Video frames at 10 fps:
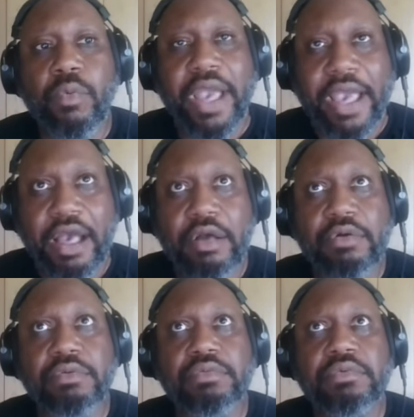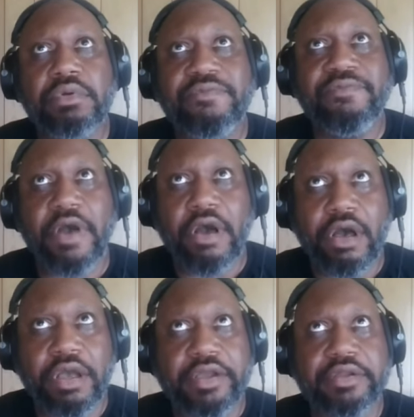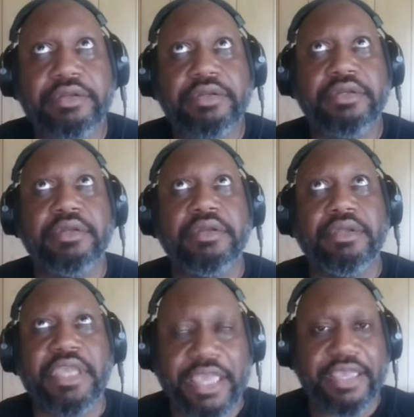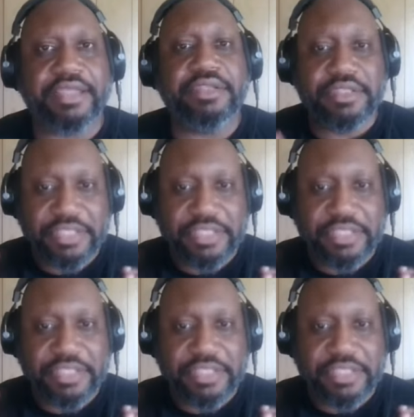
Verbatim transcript: how far can